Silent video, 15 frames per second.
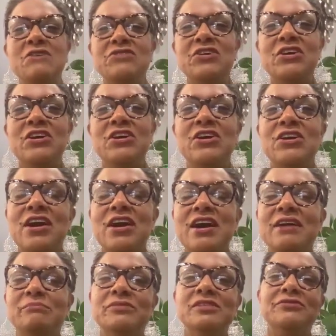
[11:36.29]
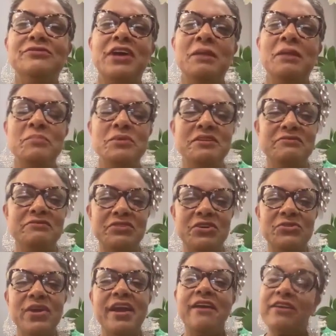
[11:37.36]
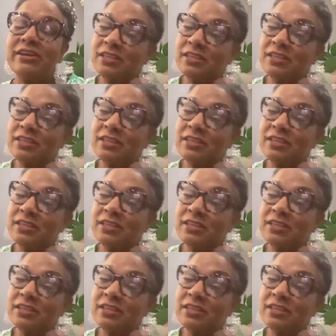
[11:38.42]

her development of career,